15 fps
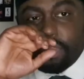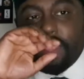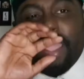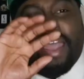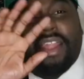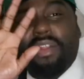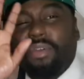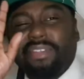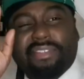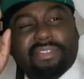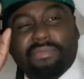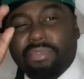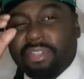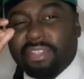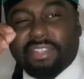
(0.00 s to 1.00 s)
and I know it's
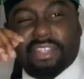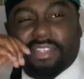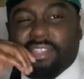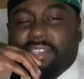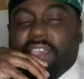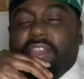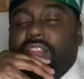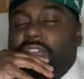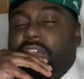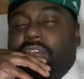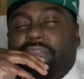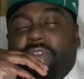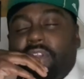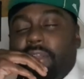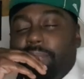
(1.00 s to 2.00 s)
just this kid stuff,
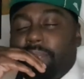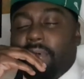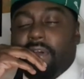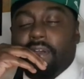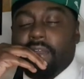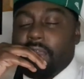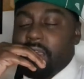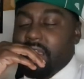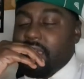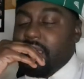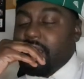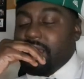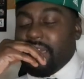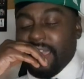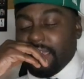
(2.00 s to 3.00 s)
isn't it? But,
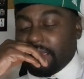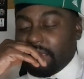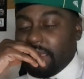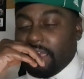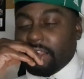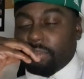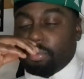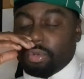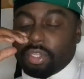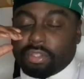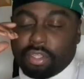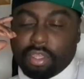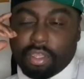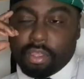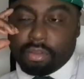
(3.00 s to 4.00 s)
like, I just want you
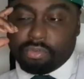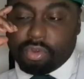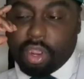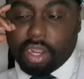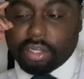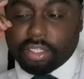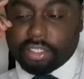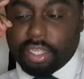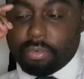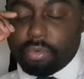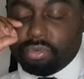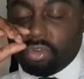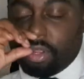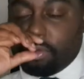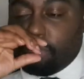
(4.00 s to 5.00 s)
to understand
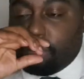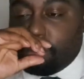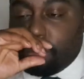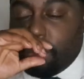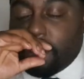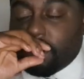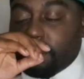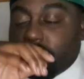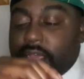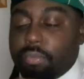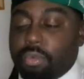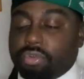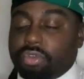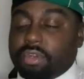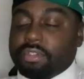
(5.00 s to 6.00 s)
what I'm
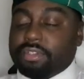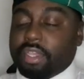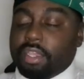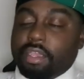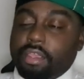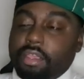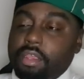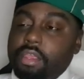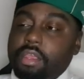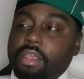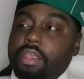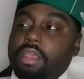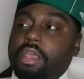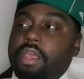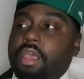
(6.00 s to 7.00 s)
trying to say
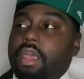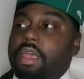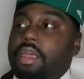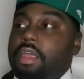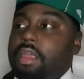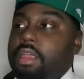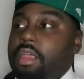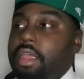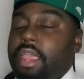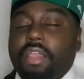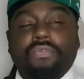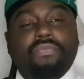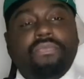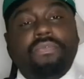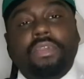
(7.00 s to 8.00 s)
here.
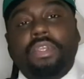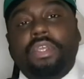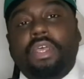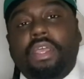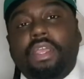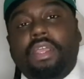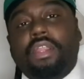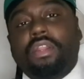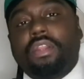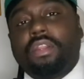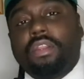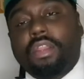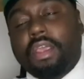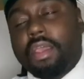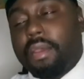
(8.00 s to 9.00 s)

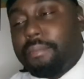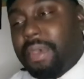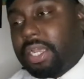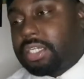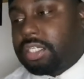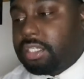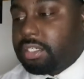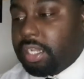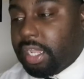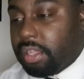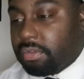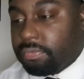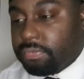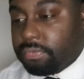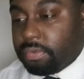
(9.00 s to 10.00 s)
Imagine
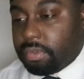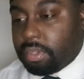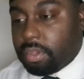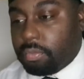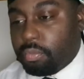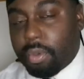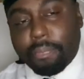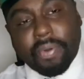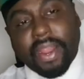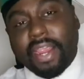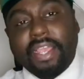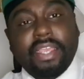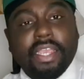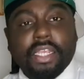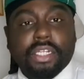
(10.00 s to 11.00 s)
if we're playing
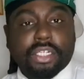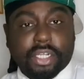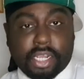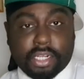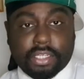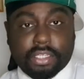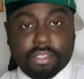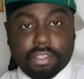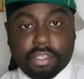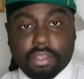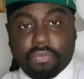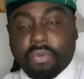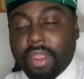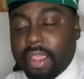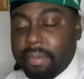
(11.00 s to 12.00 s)
Kiss Chase,
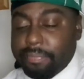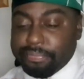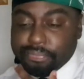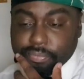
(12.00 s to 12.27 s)
right?